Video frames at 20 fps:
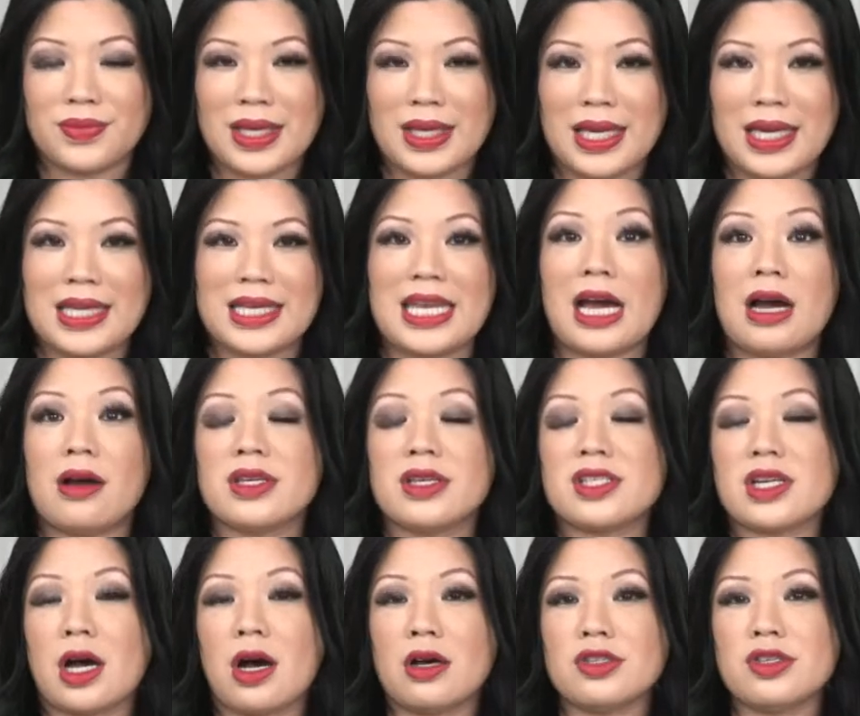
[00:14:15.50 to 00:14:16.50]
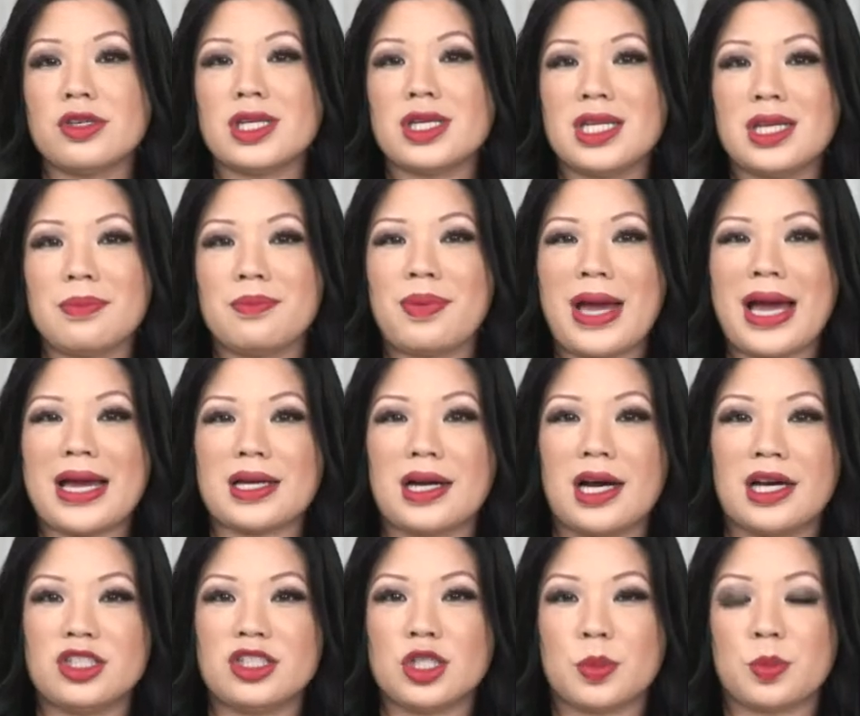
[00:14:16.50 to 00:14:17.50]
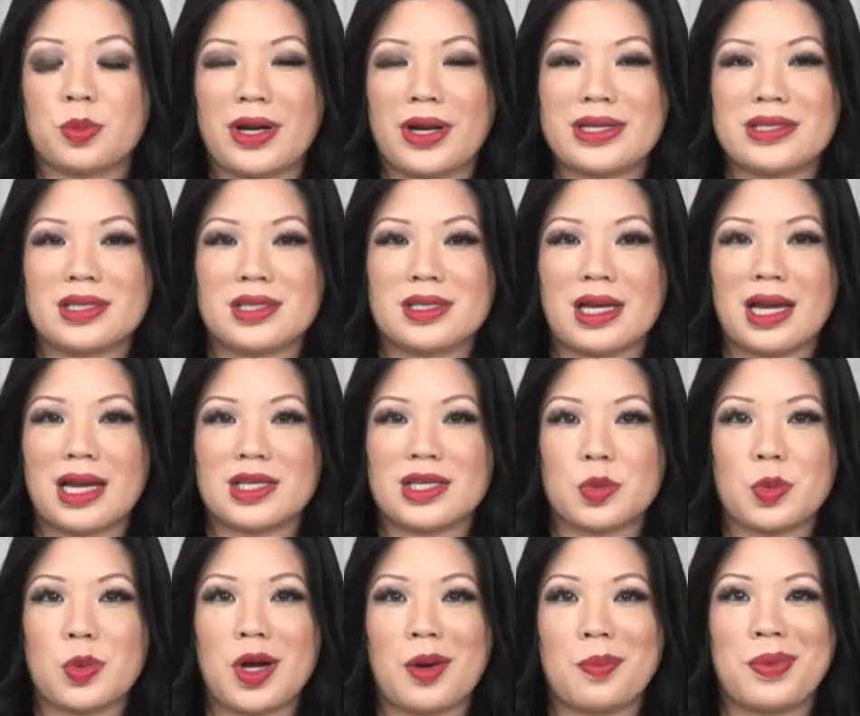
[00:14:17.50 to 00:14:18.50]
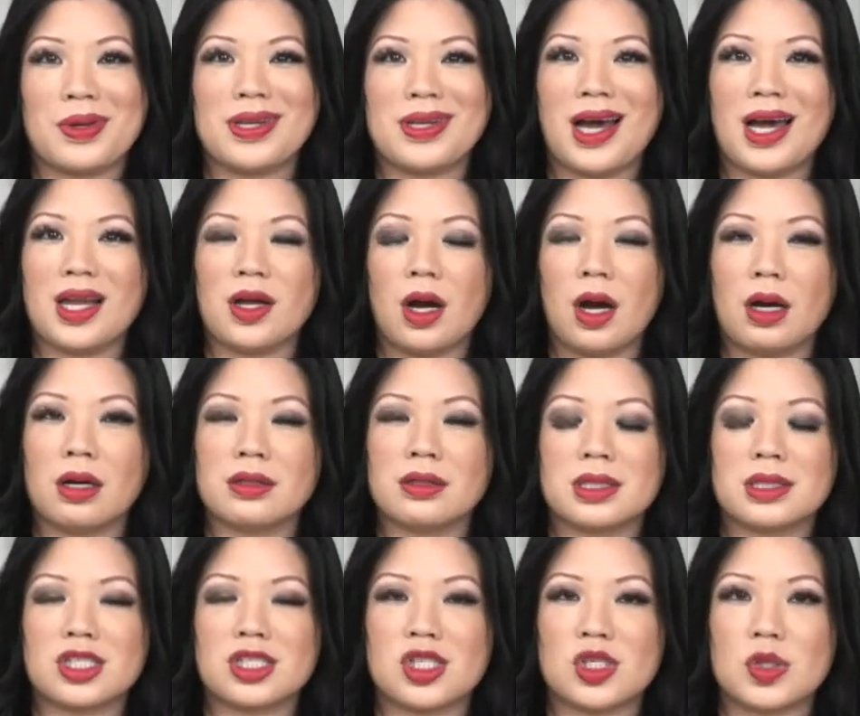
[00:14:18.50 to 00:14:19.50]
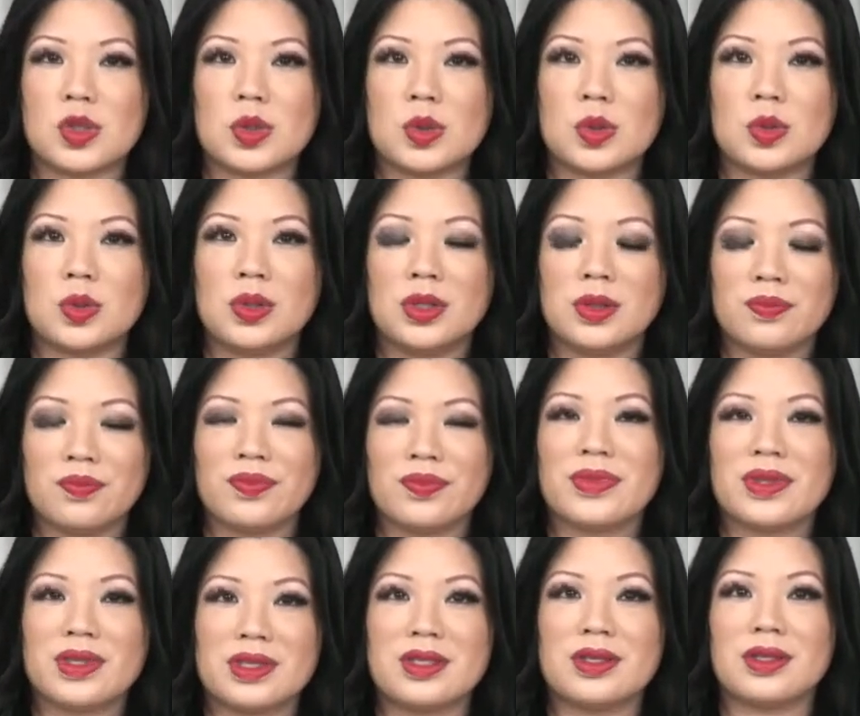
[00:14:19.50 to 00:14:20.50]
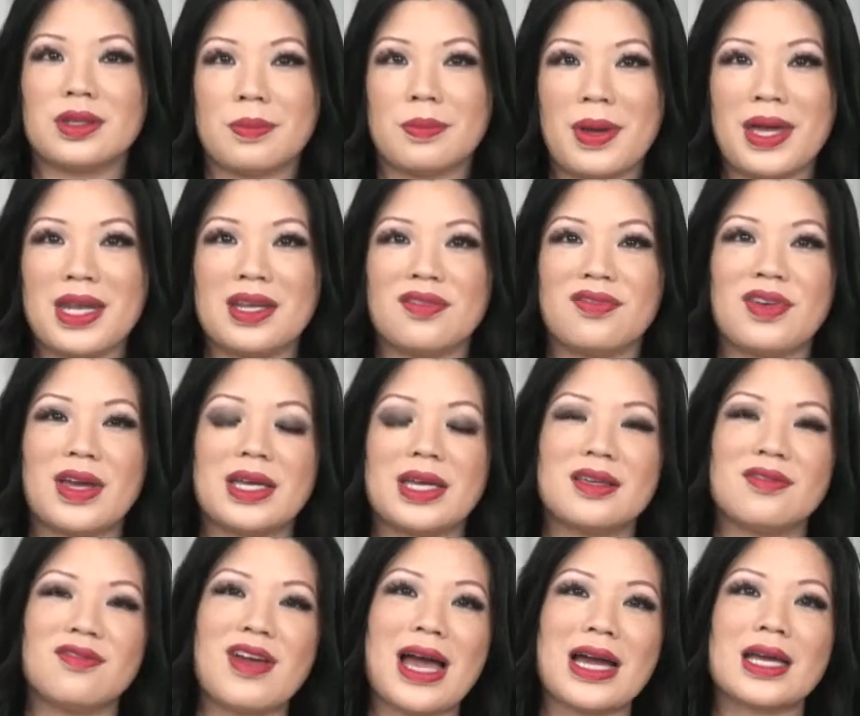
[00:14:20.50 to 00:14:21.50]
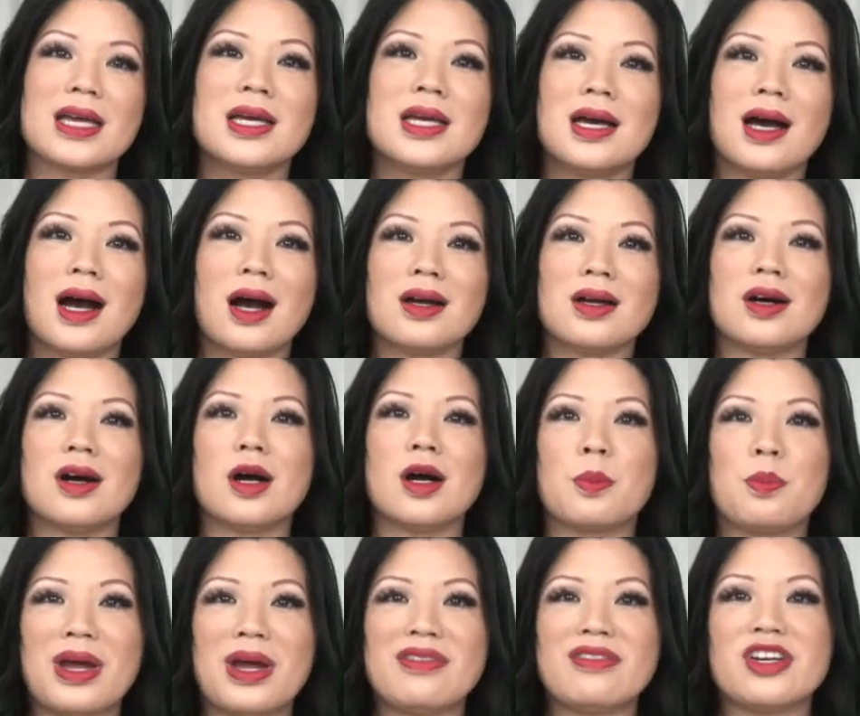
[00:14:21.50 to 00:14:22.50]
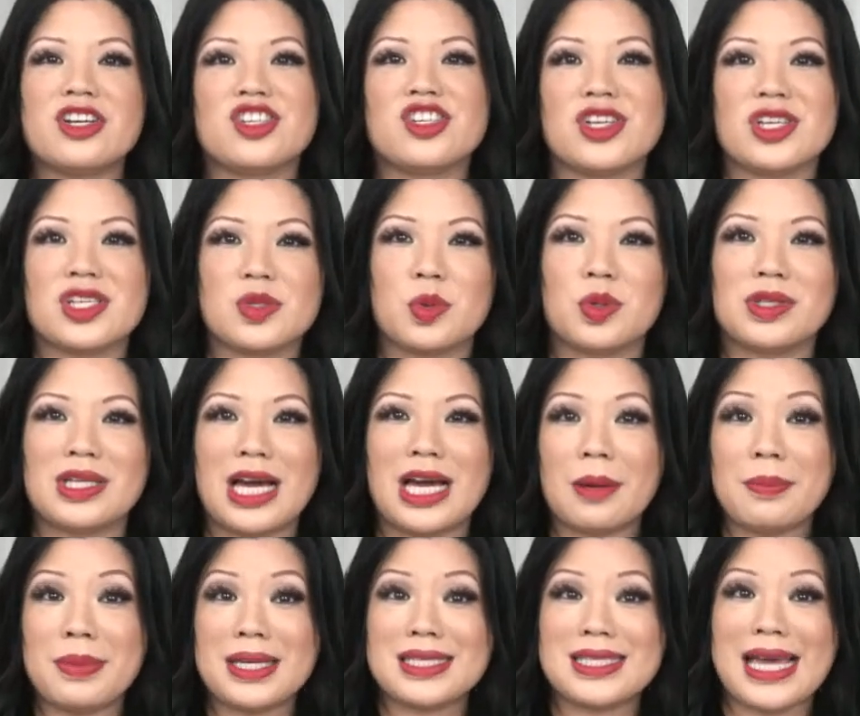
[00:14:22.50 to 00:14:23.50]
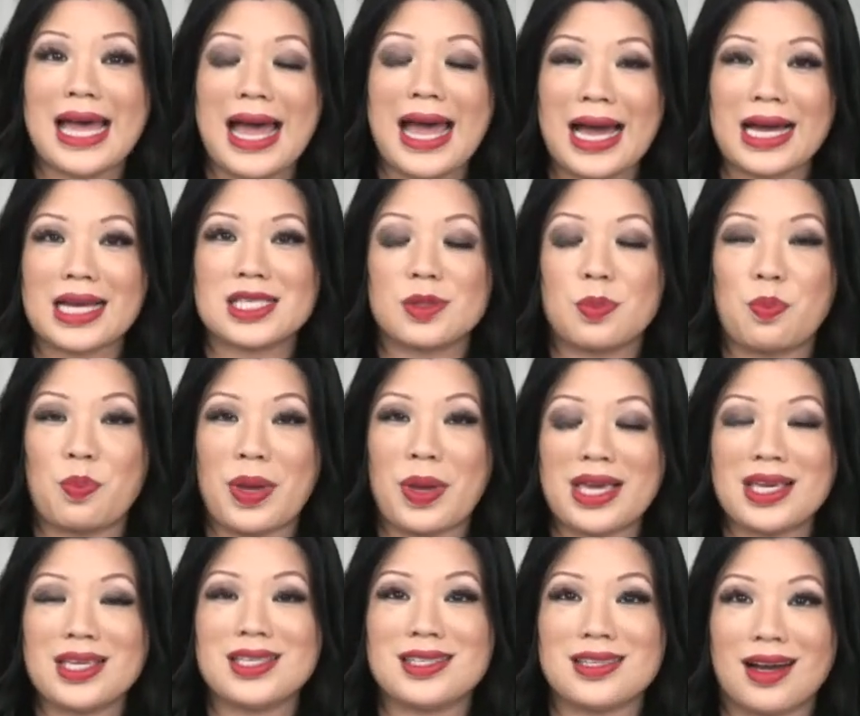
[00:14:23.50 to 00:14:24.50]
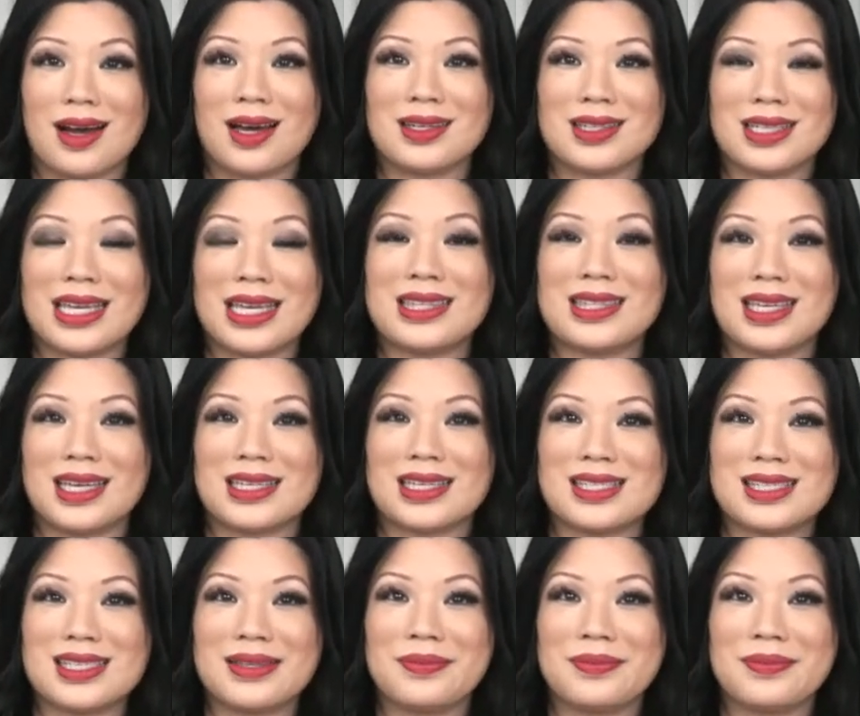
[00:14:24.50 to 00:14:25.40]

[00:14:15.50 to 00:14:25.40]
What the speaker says: Now, it's also going to impact other prices as well, but not all to the benefit. In fact, alcoholic beverages will now be taxed based on, get this,